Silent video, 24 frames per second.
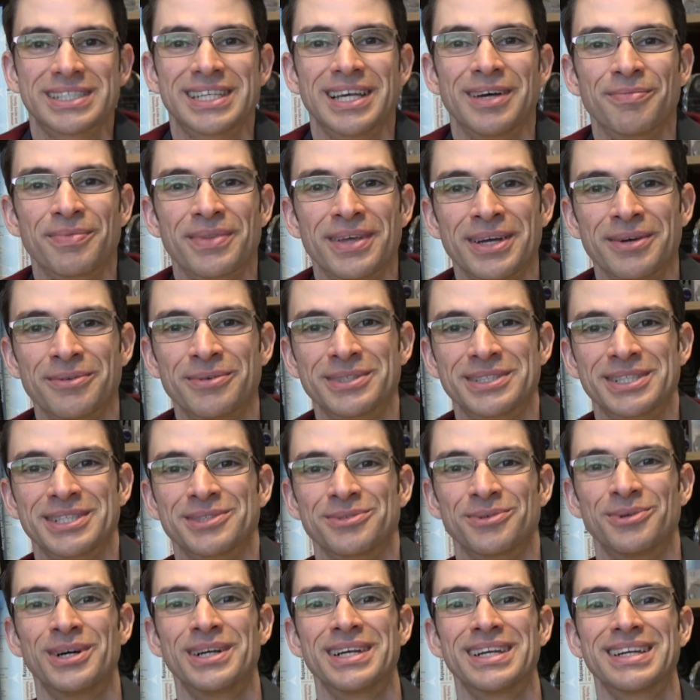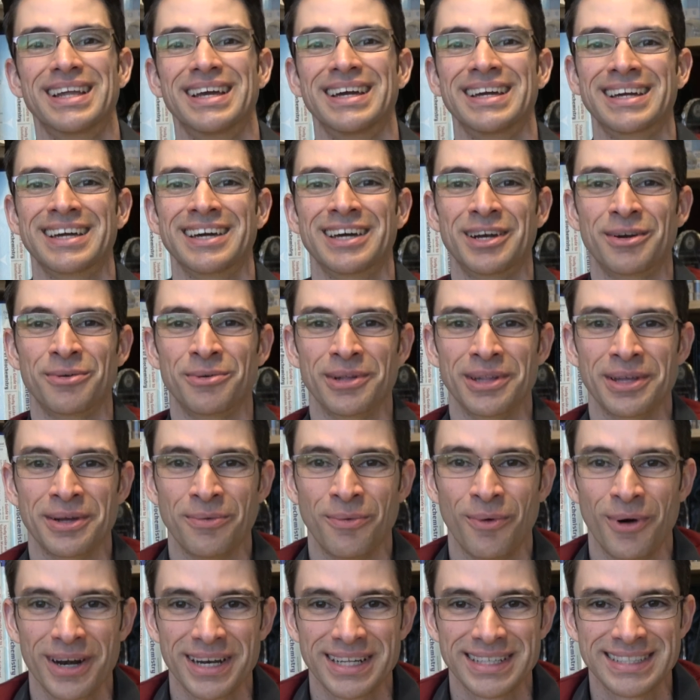something, which is what I kind of really
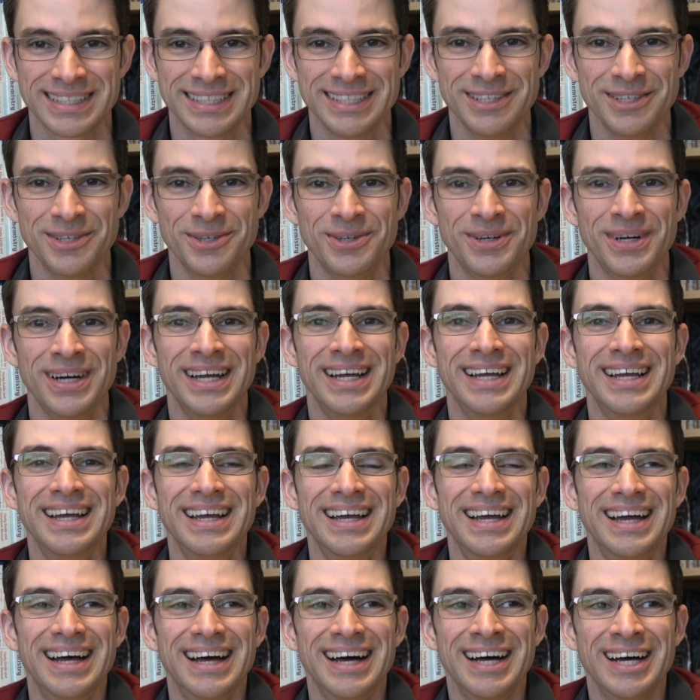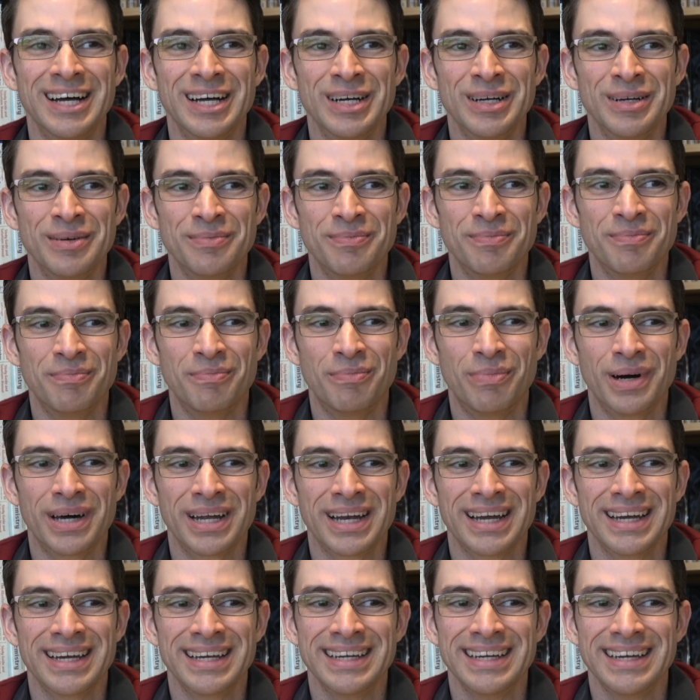wanted to do. Um,
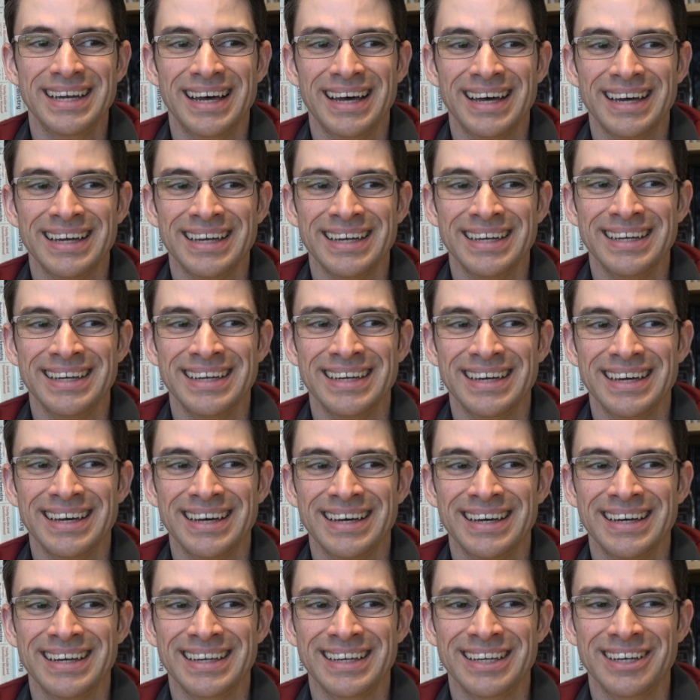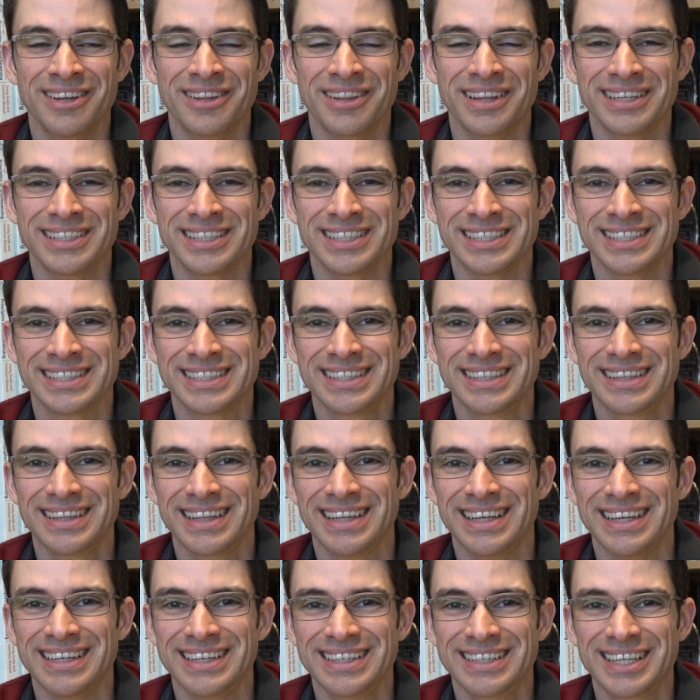but I, I uh, you know, that just,
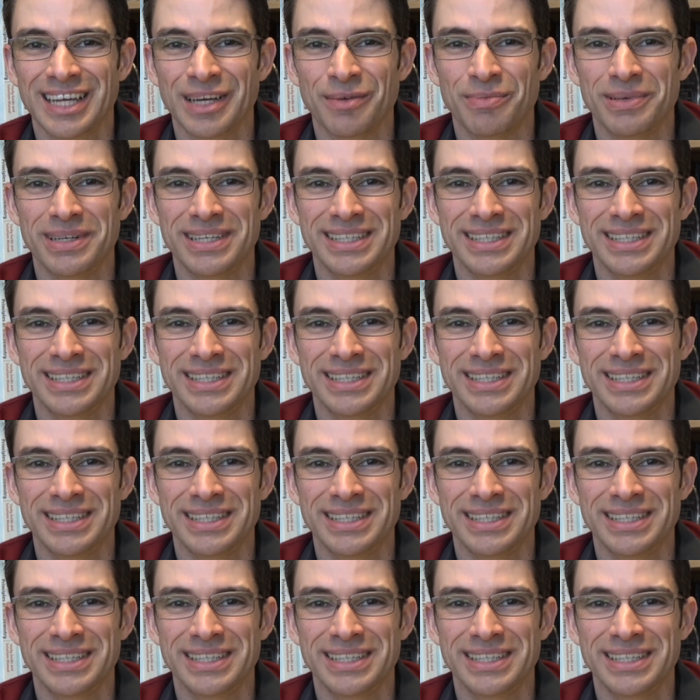that type